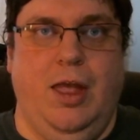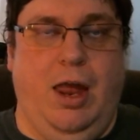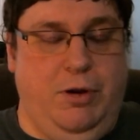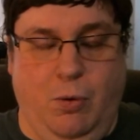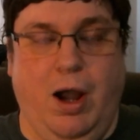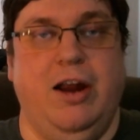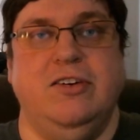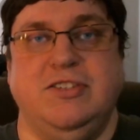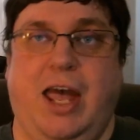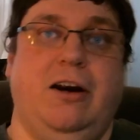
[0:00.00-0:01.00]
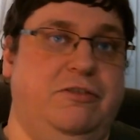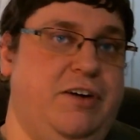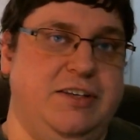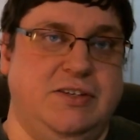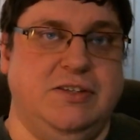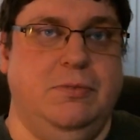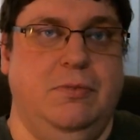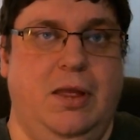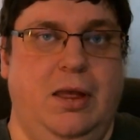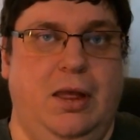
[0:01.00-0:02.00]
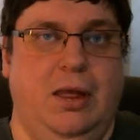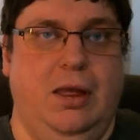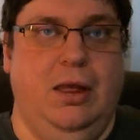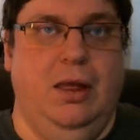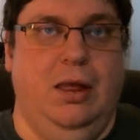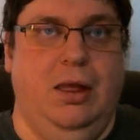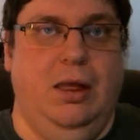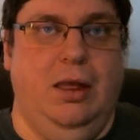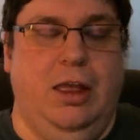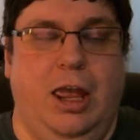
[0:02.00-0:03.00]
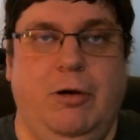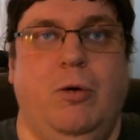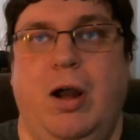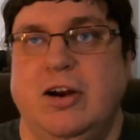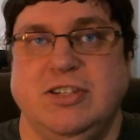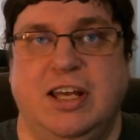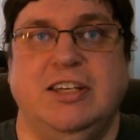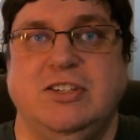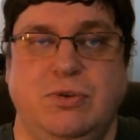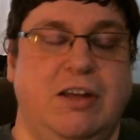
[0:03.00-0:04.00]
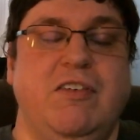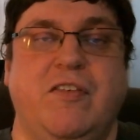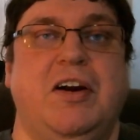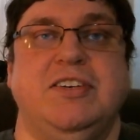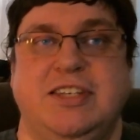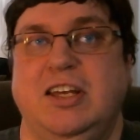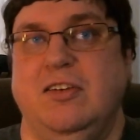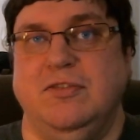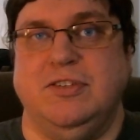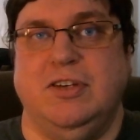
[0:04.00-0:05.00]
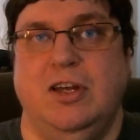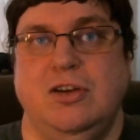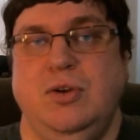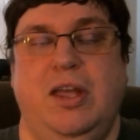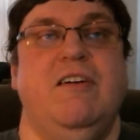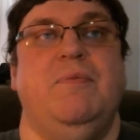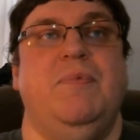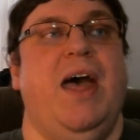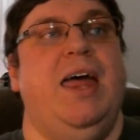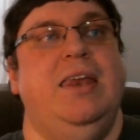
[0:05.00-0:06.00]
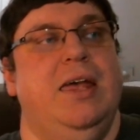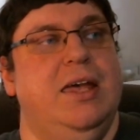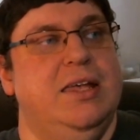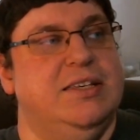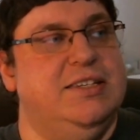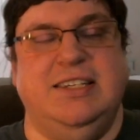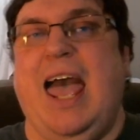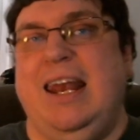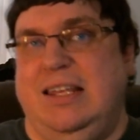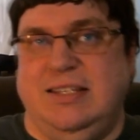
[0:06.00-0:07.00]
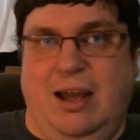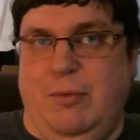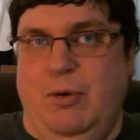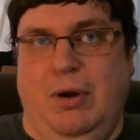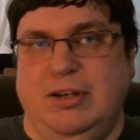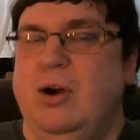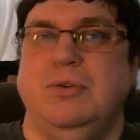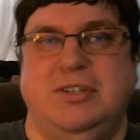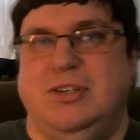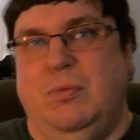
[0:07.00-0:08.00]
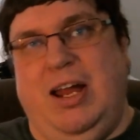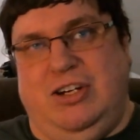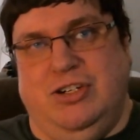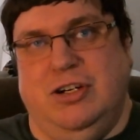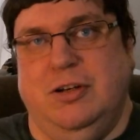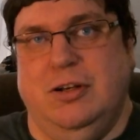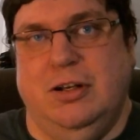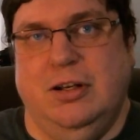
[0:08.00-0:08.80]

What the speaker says: And requires sacrifice. It requires us to give of ourselves, to give up that status that we want oh so much,